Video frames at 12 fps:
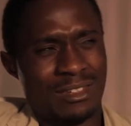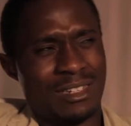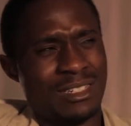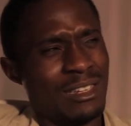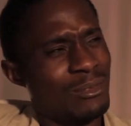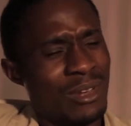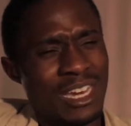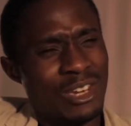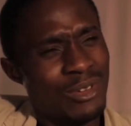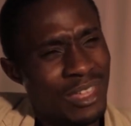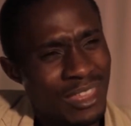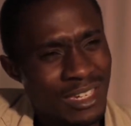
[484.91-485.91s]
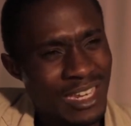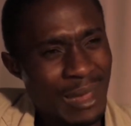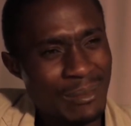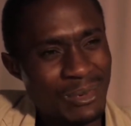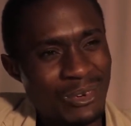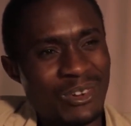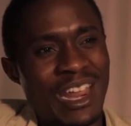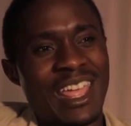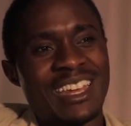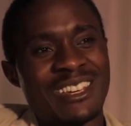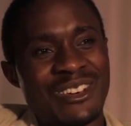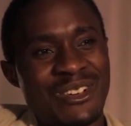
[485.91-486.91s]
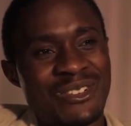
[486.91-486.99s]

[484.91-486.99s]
They said, "When did you get the time to write?"